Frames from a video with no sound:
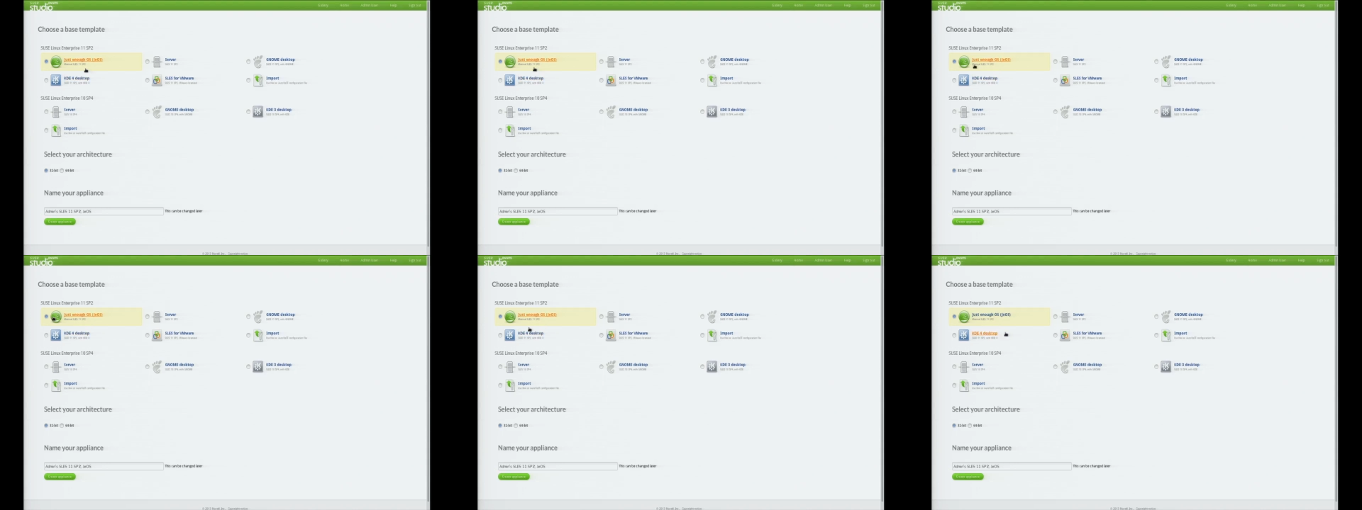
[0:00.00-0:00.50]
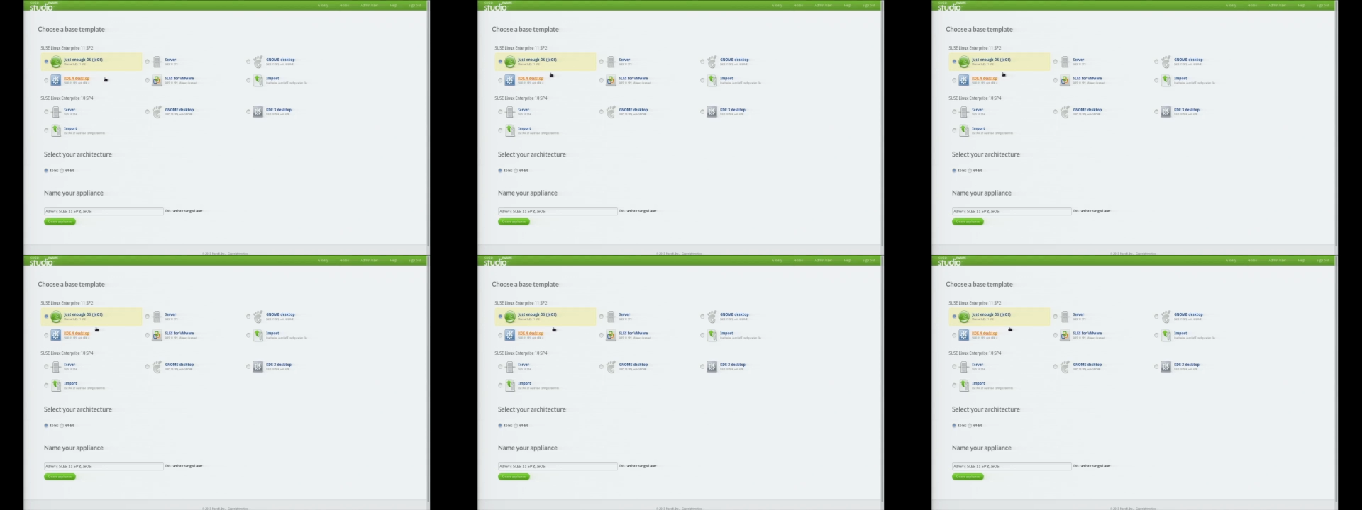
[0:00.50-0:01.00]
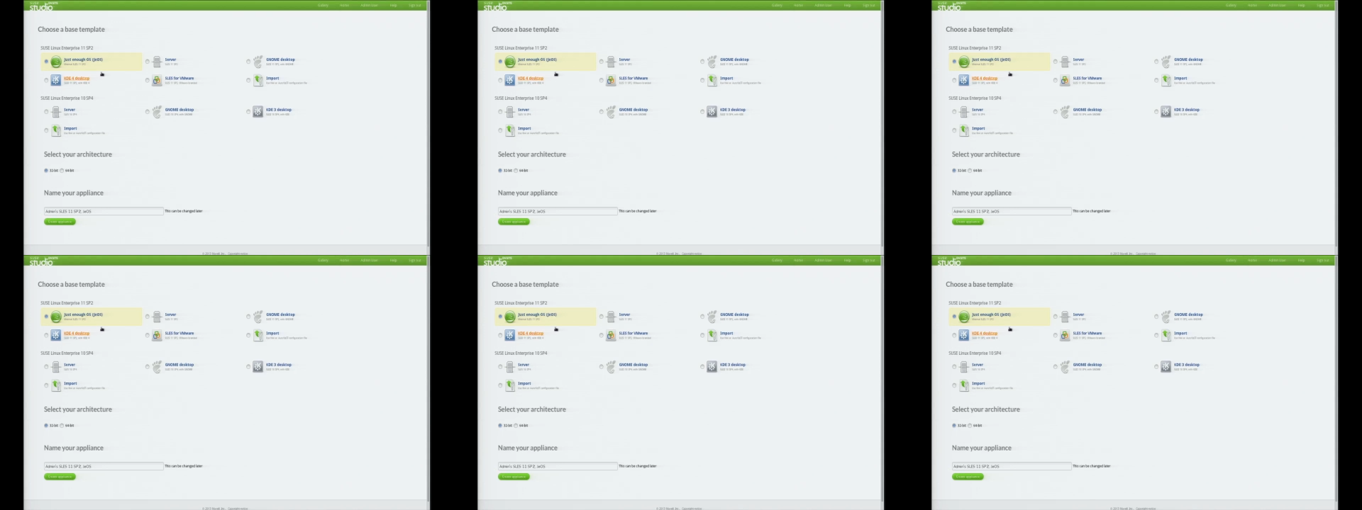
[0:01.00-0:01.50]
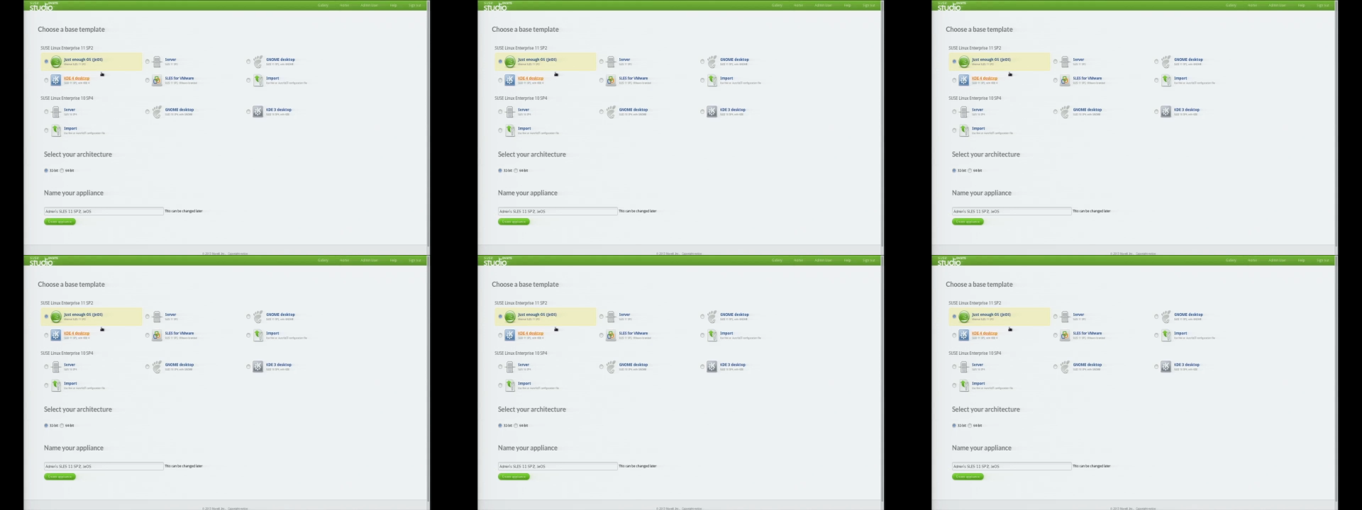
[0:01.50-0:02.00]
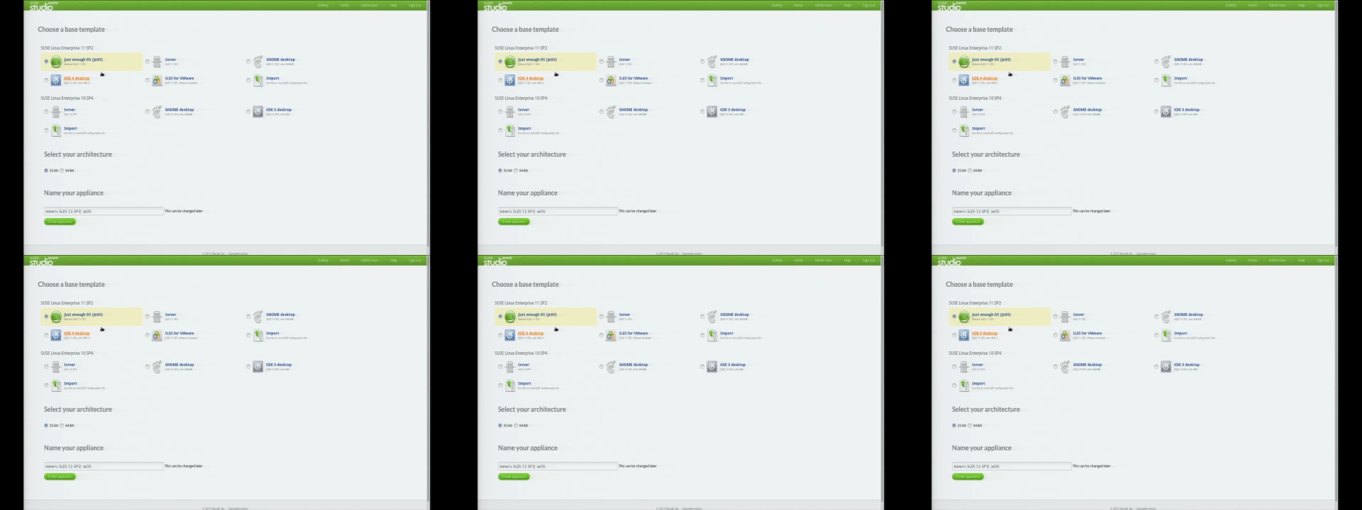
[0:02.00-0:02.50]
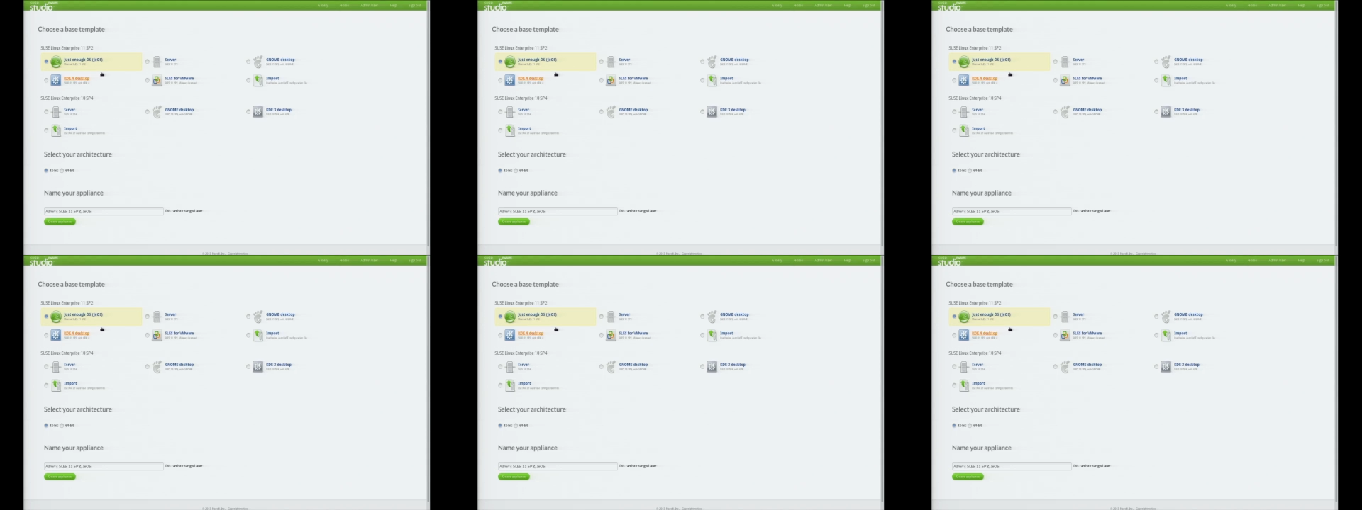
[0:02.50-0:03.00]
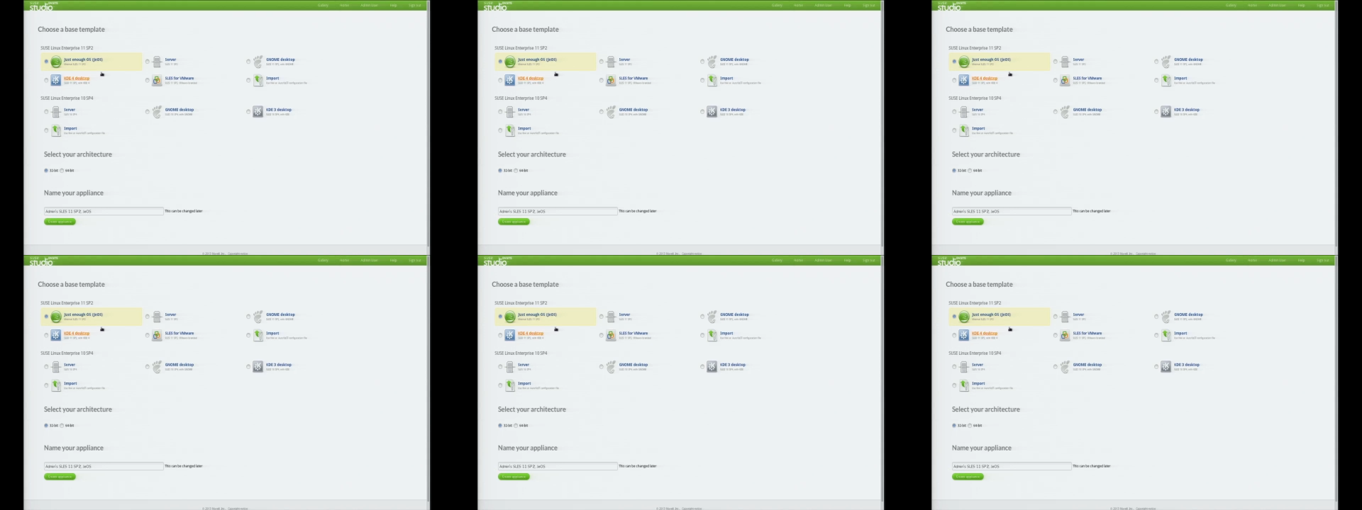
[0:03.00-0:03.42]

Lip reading: [unreadable: no face in view]